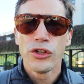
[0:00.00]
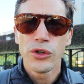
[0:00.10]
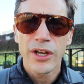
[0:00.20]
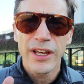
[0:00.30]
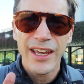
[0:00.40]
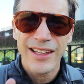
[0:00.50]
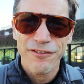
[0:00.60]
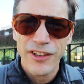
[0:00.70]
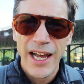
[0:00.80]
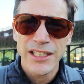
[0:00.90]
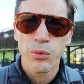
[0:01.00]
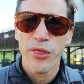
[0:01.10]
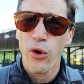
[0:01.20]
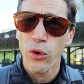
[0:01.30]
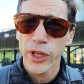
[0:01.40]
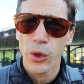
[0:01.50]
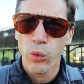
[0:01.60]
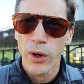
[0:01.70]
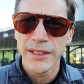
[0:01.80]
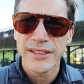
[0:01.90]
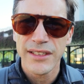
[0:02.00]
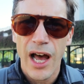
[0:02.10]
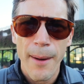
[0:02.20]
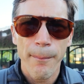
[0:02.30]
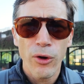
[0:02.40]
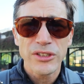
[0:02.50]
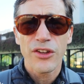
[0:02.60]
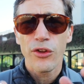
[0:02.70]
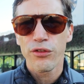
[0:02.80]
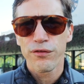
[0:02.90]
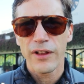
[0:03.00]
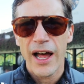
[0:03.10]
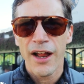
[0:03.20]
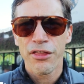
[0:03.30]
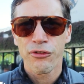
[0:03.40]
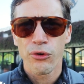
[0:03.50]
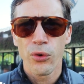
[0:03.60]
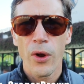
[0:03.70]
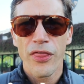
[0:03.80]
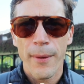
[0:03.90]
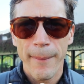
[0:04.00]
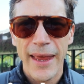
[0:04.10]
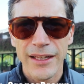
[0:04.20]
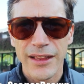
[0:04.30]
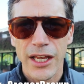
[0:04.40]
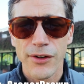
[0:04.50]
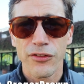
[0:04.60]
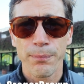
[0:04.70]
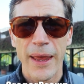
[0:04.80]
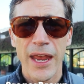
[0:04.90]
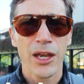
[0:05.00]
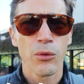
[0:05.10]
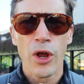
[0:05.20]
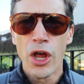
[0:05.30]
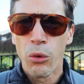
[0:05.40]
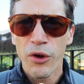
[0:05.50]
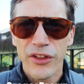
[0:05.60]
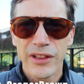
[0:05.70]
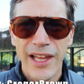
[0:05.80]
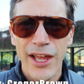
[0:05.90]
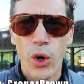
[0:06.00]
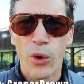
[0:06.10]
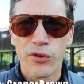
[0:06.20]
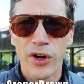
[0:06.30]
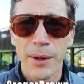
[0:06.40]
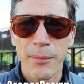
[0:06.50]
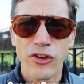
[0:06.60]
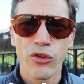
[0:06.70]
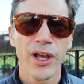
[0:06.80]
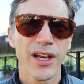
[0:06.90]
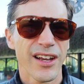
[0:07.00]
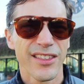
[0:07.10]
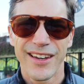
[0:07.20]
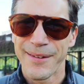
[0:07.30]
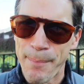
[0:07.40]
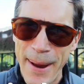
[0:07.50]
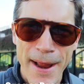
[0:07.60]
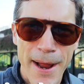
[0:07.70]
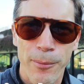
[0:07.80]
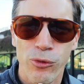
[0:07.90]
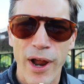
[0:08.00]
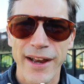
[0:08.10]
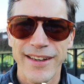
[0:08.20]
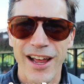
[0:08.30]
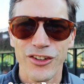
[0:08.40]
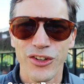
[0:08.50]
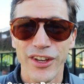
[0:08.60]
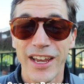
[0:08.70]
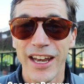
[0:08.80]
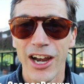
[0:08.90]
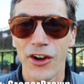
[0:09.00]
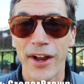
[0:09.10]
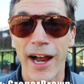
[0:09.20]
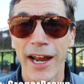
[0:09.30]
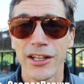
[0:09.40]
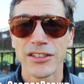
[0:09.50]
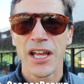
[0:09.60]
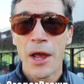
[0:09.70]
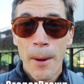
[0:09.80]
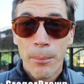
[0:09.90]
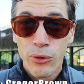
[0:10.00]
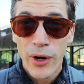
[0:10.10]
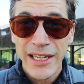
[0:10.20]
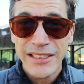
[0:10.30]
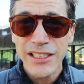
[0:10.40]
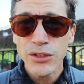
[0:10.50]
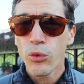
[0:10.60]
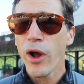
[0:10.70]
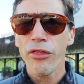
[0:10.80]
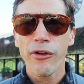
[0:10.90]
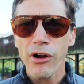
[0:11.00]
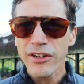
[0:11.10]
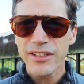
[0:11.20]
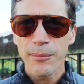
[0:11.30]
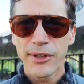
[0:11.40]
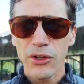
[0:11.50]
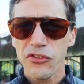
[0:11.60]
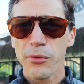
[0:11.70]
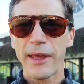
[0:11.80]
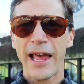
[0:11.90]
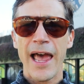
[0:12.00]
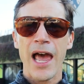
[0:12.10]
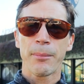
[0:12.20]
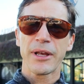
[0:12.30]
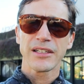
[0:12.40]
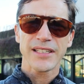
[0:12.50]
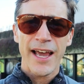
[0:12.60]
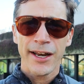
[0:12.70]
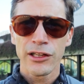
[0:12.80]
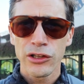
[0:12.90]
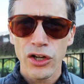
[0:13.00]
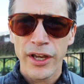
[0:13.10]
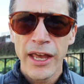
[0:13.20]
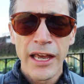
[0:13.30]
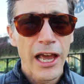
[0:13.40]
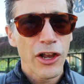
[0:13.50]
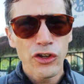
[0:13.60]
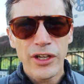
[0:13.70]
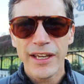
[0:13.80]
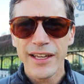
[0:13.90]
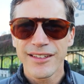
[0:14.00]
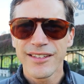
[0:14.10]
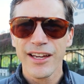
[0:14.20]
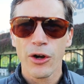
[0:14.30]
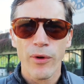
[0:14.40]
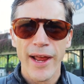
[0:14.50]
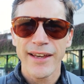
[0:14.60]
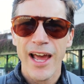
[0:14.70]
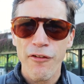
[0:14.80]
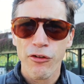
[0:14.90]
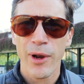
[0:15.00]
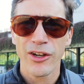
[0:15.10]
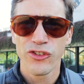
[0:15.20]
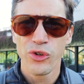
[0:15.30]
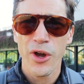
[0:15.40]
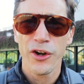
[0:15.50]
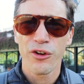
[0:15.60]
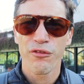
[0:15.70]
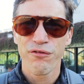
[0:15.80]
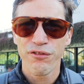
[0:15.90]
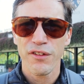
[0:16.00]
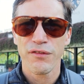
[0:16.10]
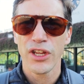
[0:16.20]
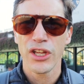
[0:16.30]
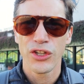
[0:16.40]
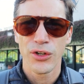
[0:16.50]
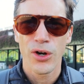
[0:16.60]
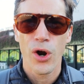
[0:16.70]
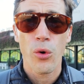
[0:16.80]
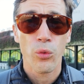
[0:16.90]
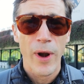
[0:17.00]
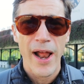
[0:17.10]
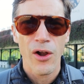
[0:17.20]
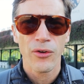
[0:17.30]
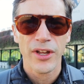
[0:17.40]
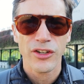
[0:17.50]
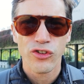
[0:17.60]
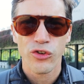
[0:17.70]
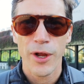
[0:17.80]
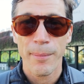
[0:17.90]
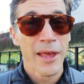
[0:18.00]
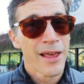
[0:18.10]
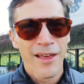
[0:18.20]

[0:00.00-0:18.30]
You can get flights with only one stop. Most of those fly through the mainland of Spain with a layover in Madrid and then bam, right down to the Canary Islands prices well there are some deals to be had because i had a look and you can get a ticket right now for around 250 euro round trip